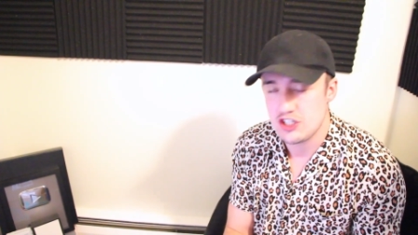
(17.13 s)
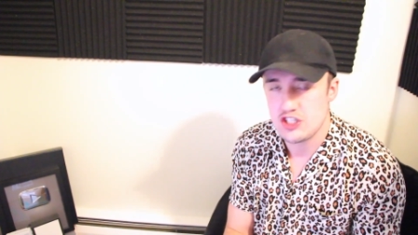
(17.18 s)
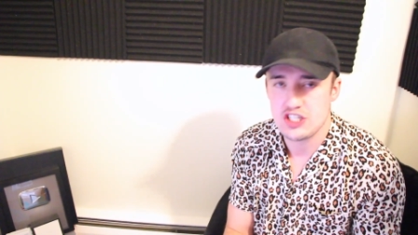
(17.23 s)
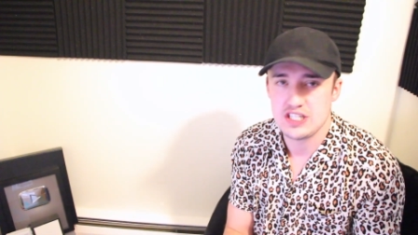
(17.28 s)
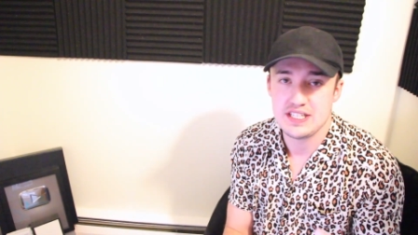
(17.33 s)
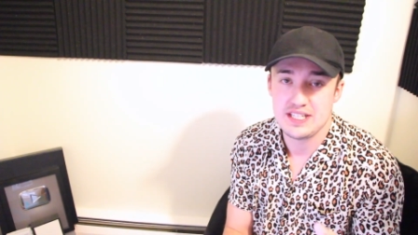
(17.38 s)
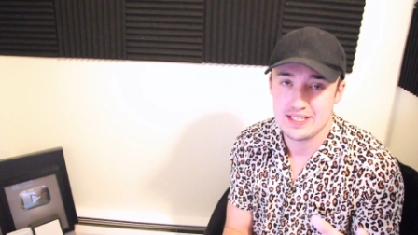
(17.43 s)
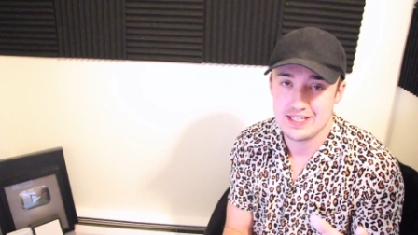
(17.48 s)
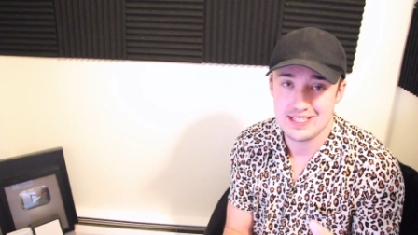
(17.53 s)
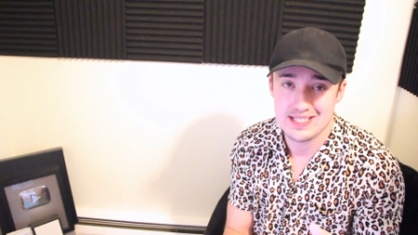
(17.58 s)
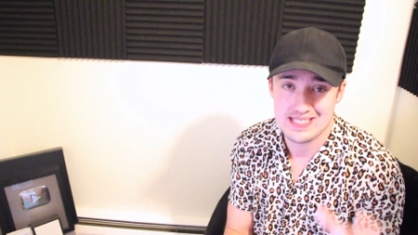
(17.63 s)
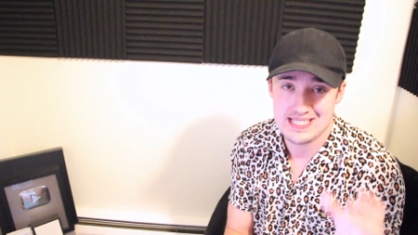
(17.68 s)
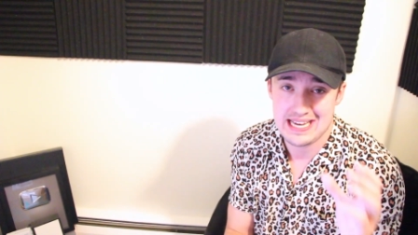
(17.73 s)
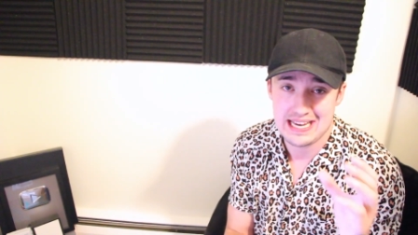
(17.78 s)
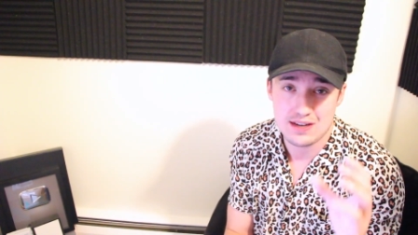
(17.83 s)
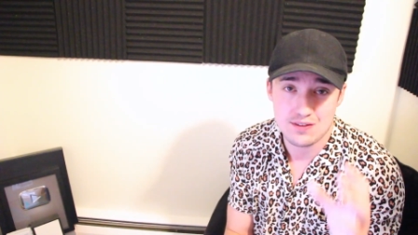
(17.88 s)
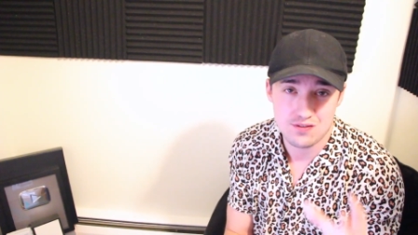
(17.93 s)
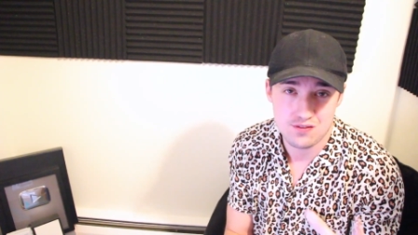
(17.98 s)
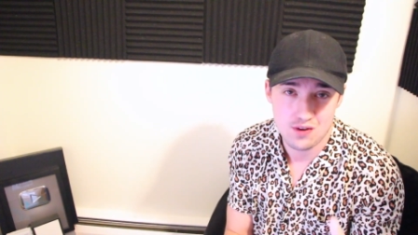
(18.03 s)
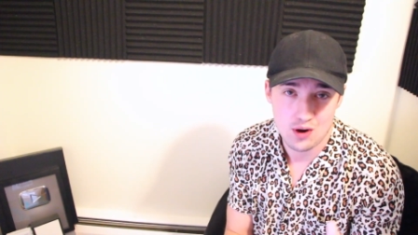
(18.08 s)
she didn't
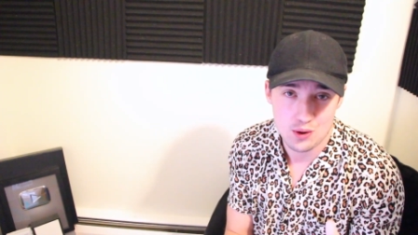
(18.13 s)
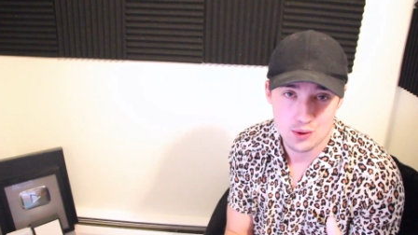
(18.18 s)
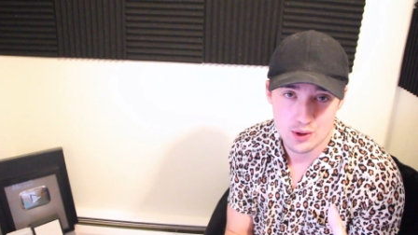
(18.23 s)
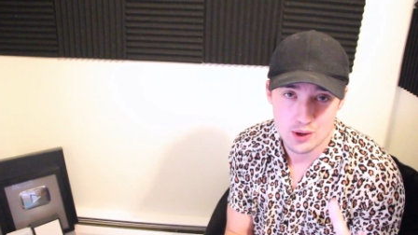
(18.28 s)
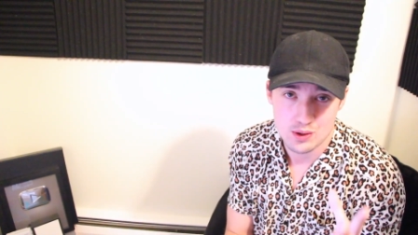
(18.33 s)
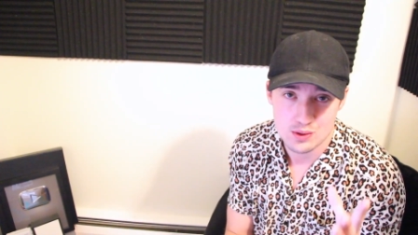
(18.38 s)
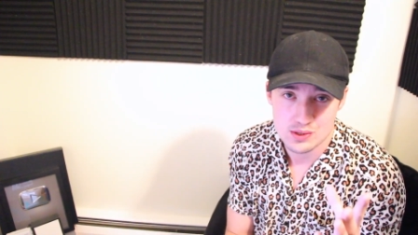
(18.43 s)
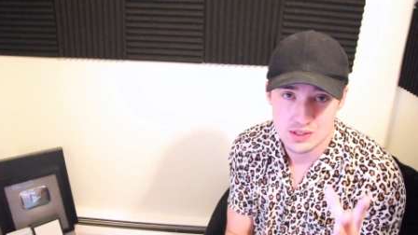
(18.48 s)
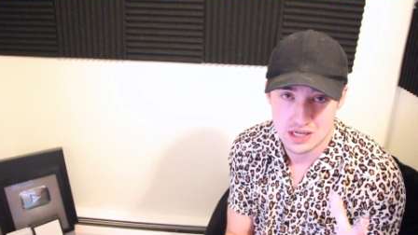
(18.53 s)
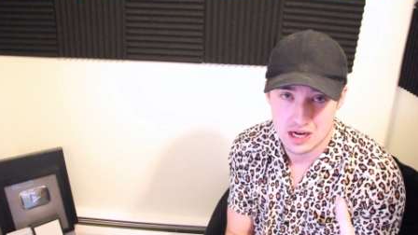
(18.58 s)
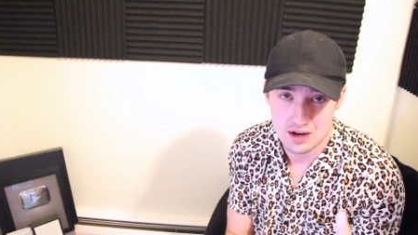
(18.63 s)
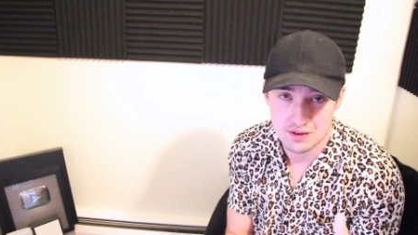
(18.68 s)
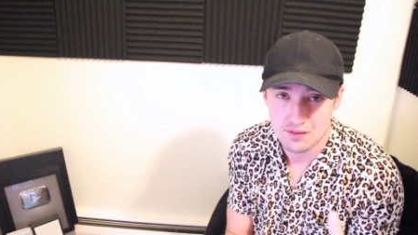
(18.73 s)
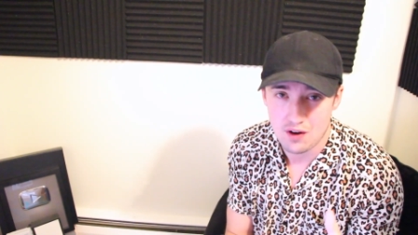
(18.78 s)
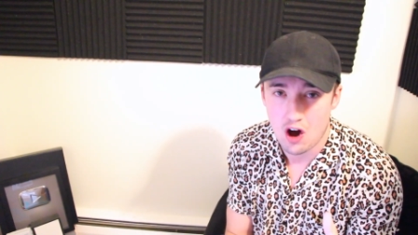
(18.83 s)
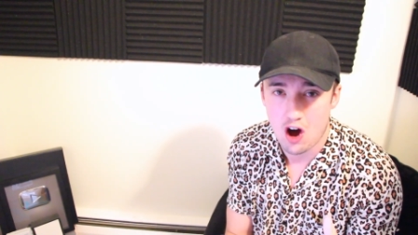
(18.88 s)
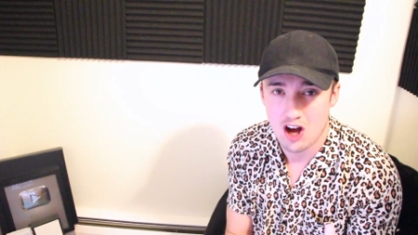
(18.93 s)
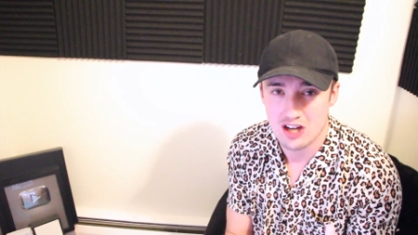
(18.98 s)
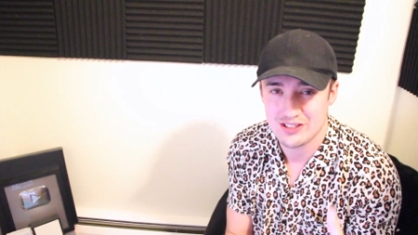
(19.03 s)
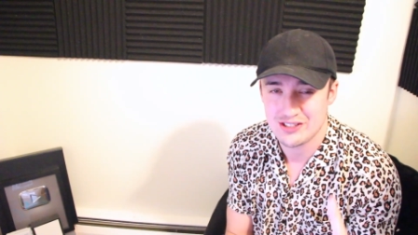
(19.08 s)
take photos of
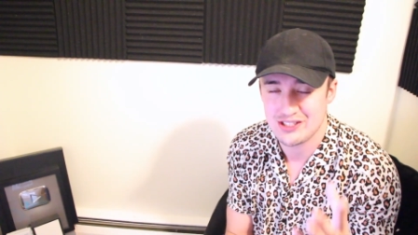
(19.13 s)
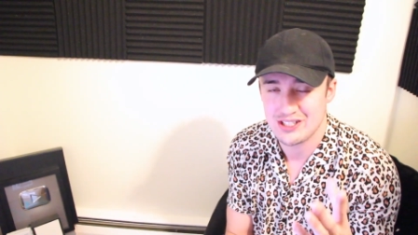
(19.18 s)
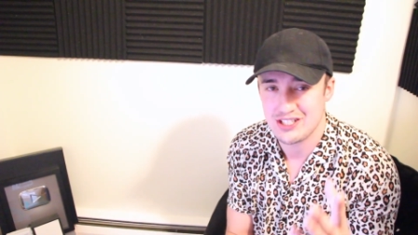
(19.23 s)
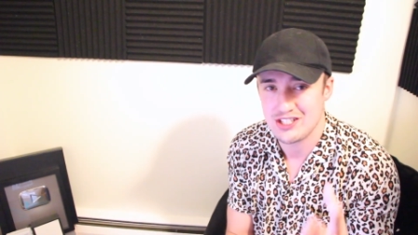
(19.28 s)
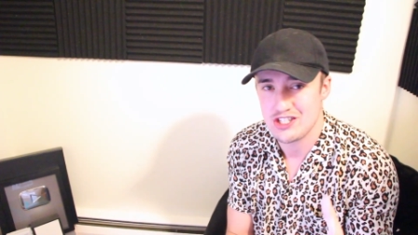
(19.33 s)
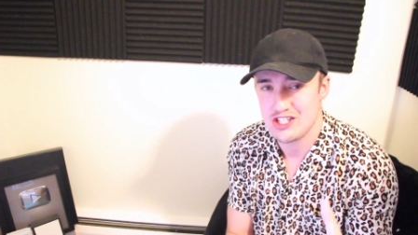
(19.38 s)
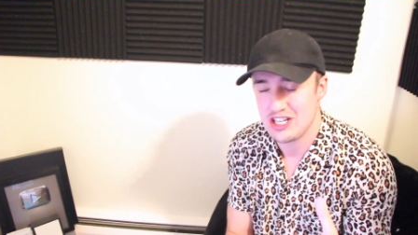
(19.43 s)
Austin